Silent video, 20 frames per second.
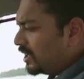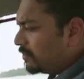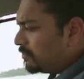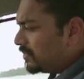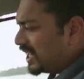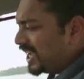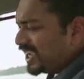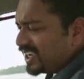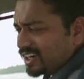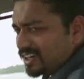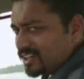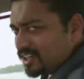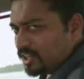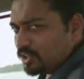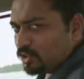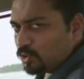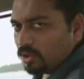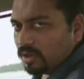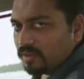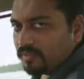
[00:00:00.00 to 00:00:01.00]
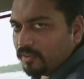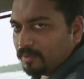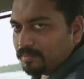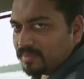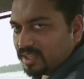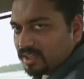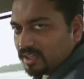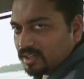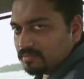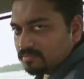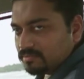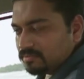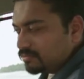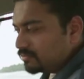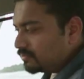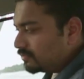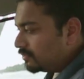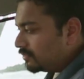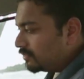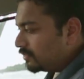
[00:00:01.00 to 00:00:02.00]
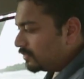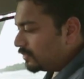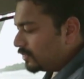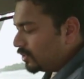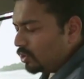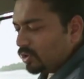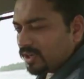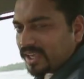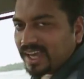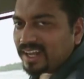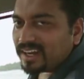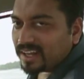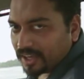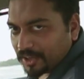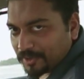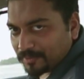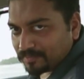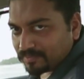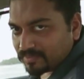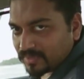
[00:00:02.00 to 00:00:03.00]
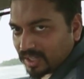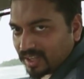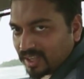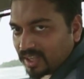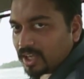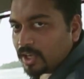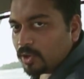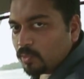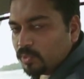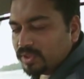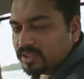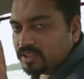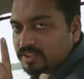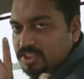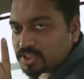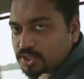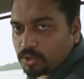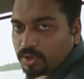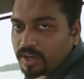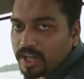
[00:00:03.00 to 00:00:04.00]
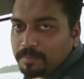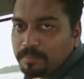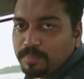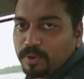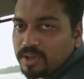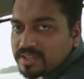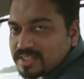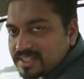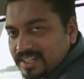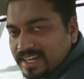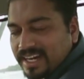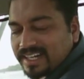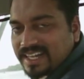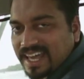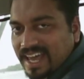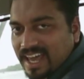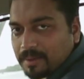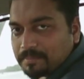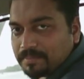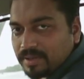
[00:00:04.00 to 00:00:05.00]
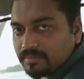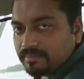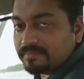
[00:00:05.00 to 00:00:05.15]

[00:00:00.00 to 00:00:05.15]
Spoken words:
But I can't control it from here, or can I? With the Skoda Boss Connect app,